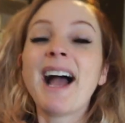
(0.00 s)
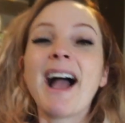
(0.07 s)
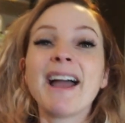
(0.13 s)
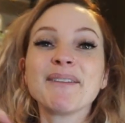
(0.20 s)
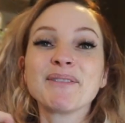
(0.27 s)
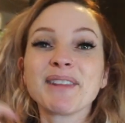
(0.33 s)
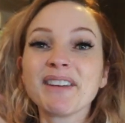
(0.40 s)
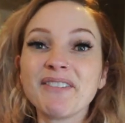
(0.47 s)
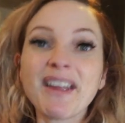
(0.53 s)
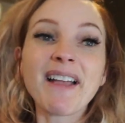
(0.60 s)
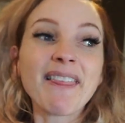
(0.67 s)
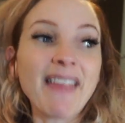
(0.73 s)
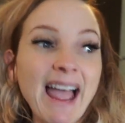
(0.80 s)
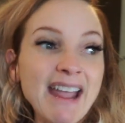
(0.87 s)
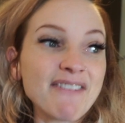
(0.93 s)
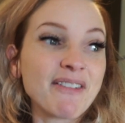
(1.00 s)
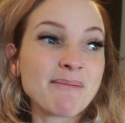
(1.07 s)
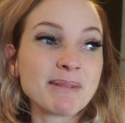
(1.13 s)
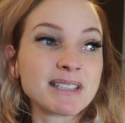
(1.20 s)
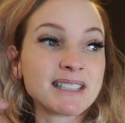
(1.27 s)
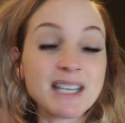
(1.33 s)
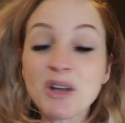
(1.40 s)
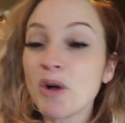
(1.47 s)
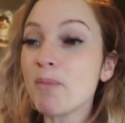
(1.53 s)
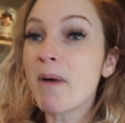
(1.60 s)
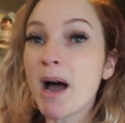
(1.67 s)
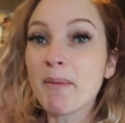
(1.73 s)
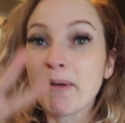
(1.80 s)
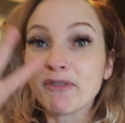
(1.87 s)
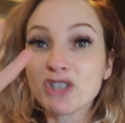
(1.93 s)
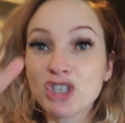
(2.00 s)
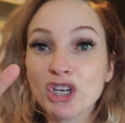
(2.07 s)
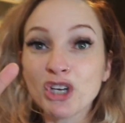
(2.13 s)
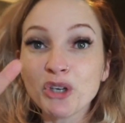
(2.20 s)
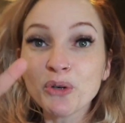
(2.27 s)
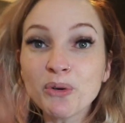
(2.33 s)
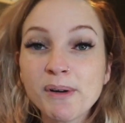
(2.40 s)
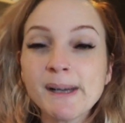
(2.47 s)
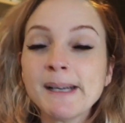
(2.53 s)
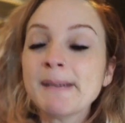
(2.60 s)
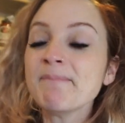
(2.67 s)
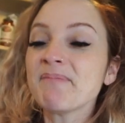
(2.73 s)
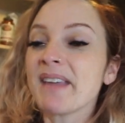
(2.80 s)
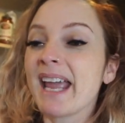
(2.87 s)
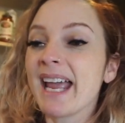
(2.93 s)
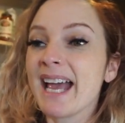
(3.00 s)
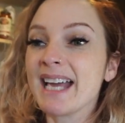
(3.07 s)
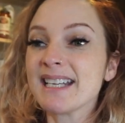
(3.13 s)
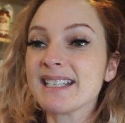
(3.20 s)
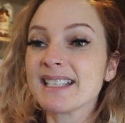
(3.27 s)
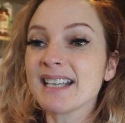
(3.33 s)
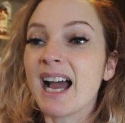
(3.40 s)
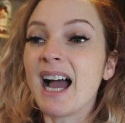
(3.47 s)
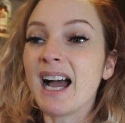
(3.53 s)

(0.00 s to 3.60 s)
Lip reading: I'm living a life. I'm a single mom of two. And